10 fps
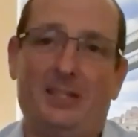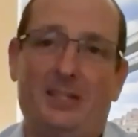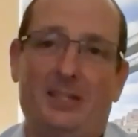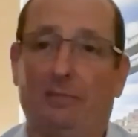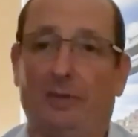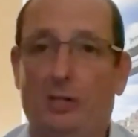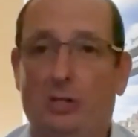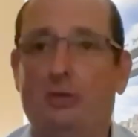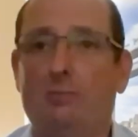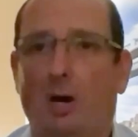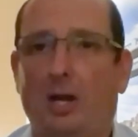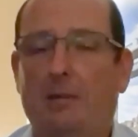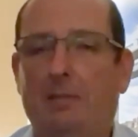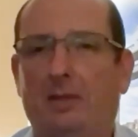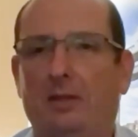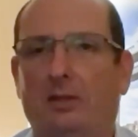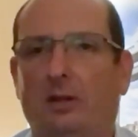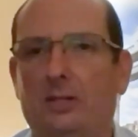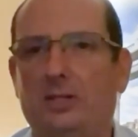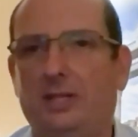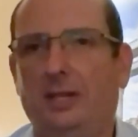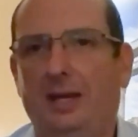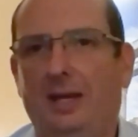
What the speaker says: a relatively new mining methodology,